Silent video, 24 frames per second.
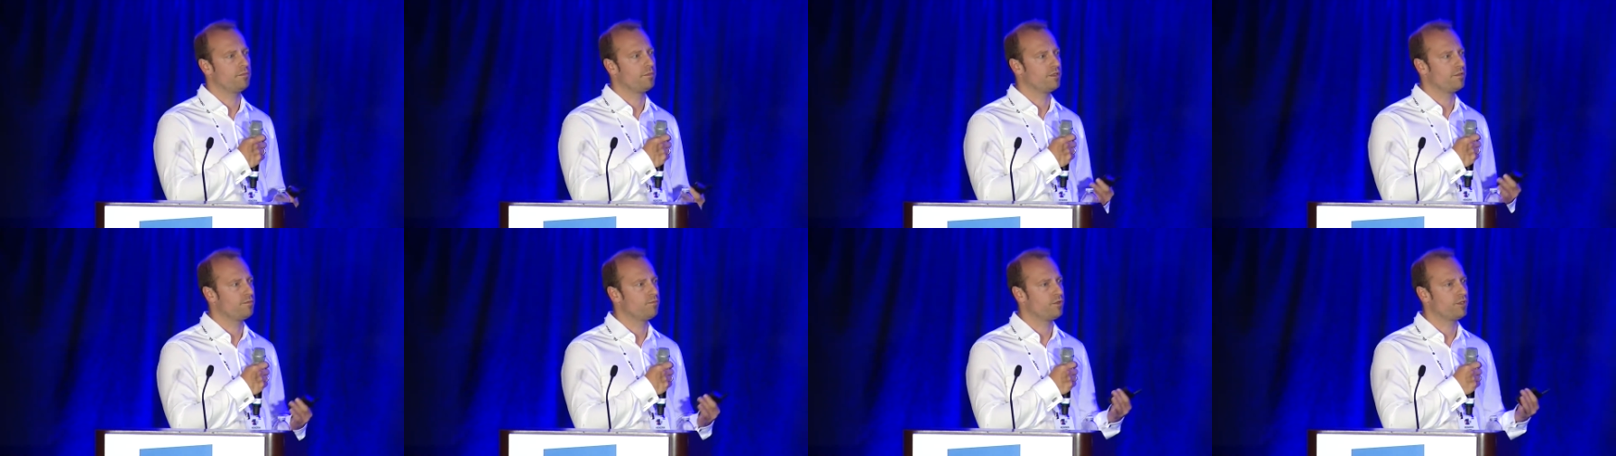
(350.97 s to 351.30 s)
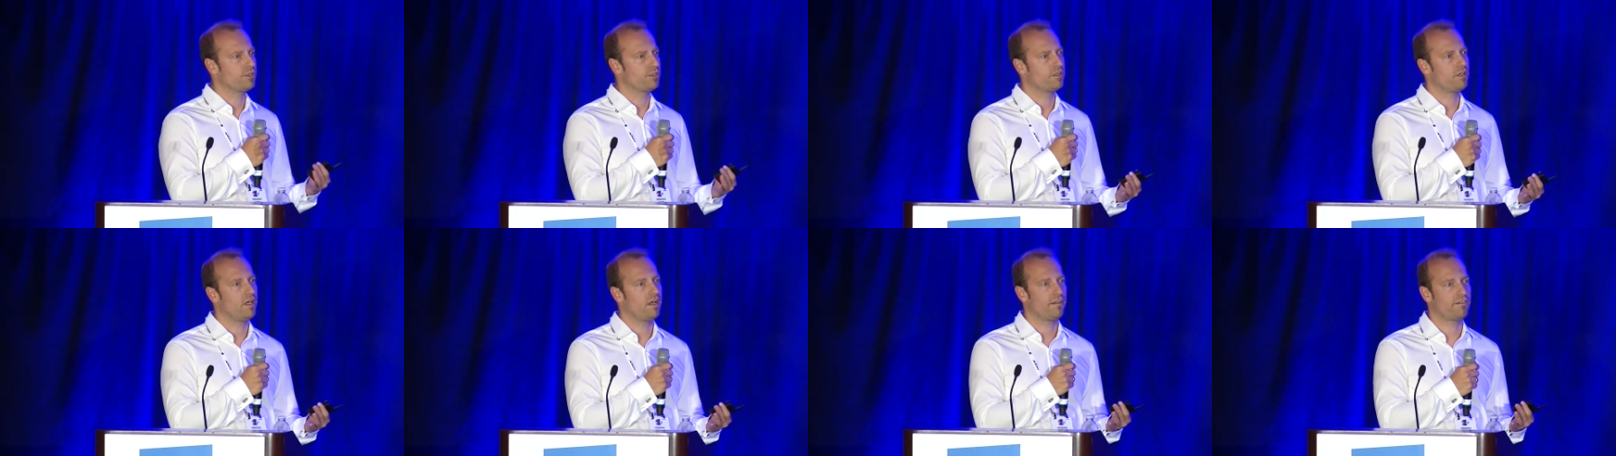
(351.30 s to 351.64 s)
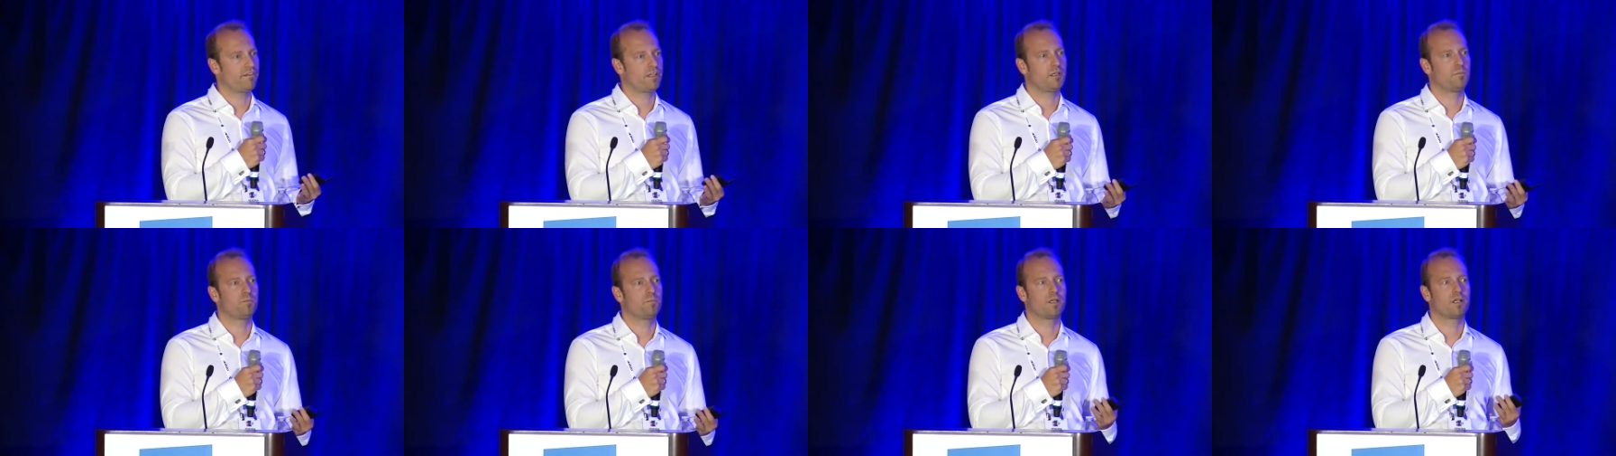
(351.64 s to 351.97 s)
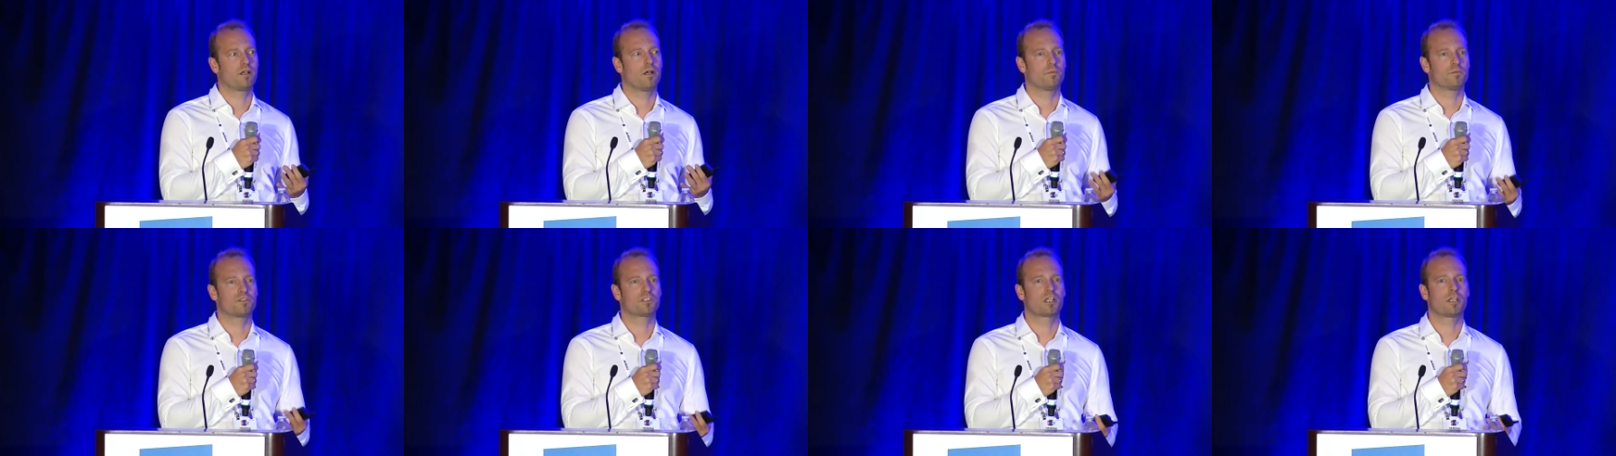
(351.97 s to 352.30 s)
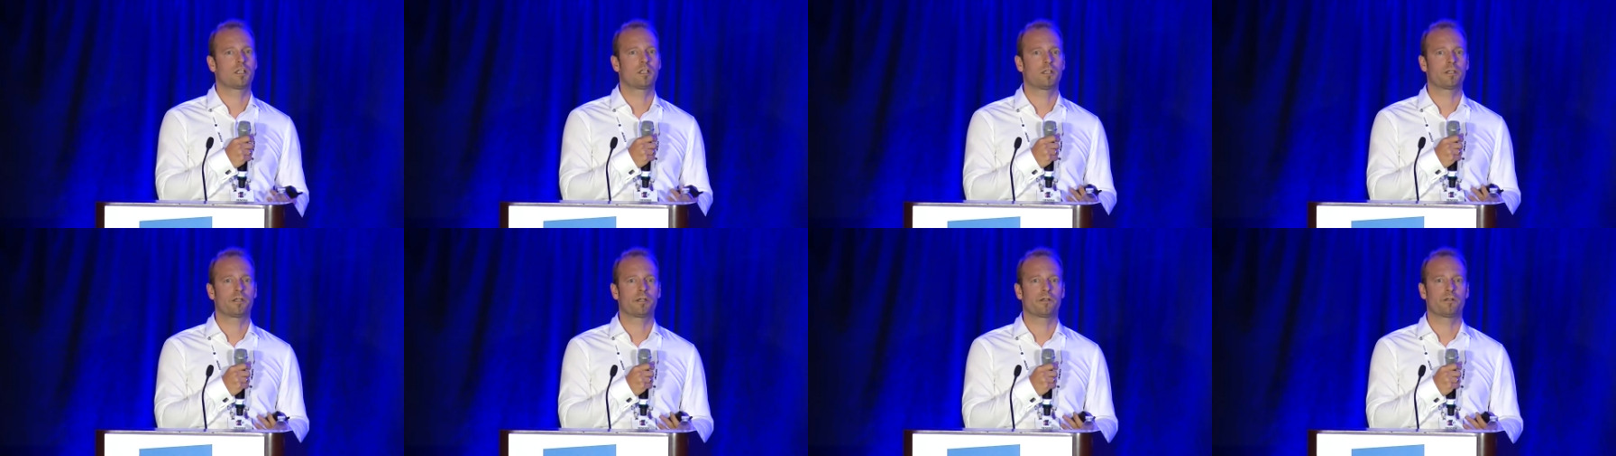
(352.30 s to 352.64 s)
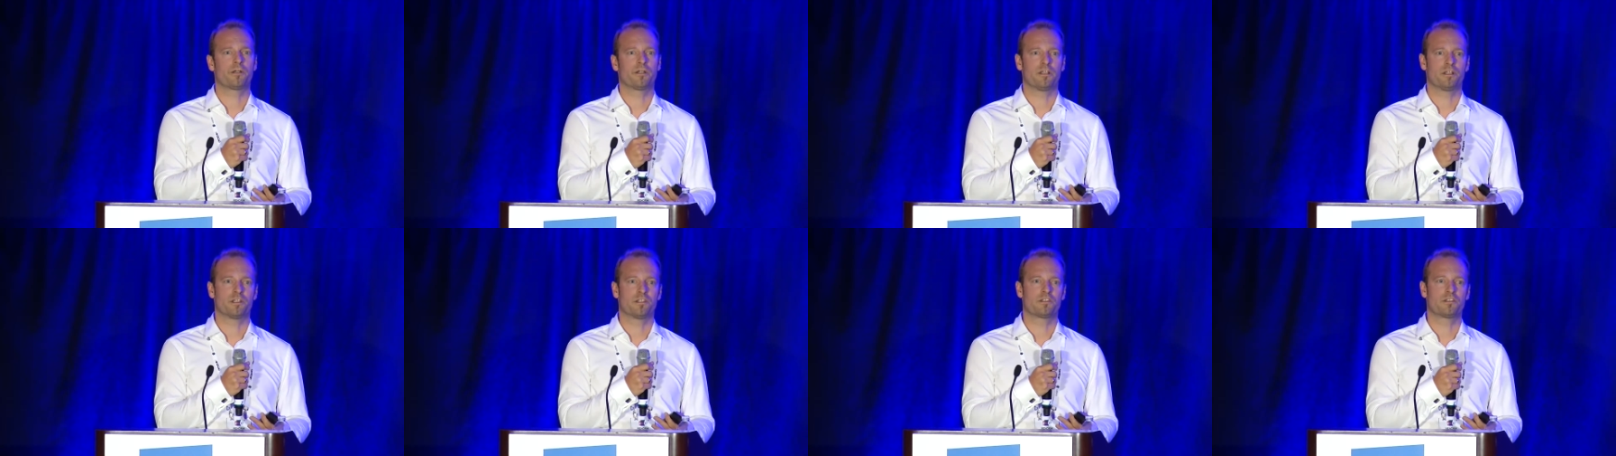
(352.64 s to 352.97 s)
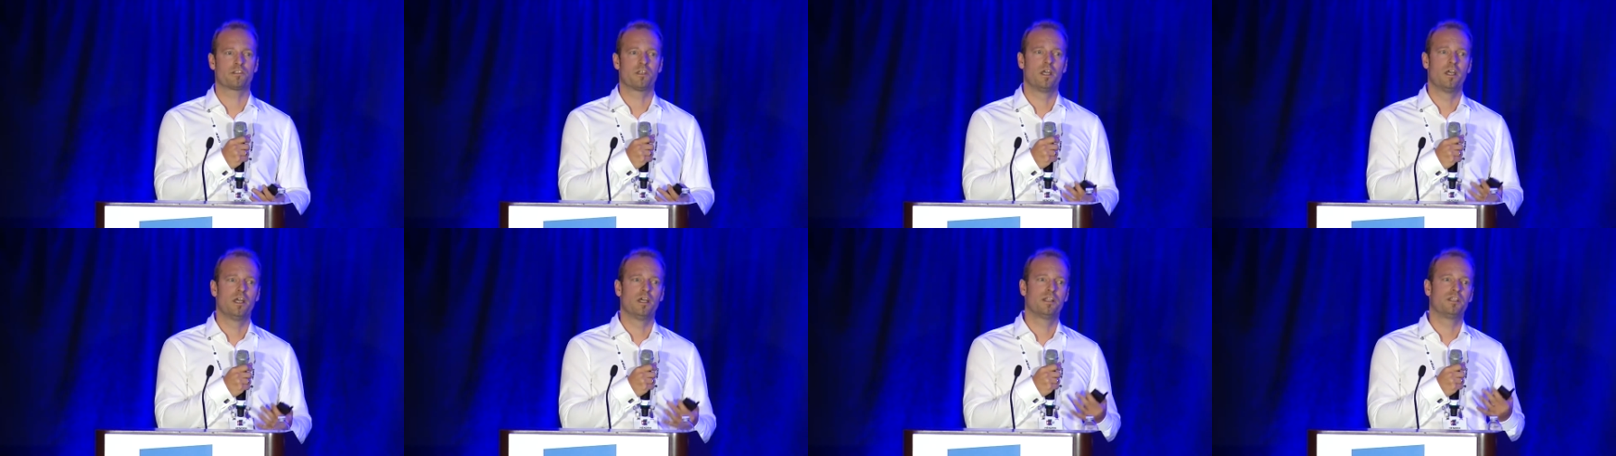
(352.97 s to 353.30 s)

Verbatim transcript: But what I think becomes clear is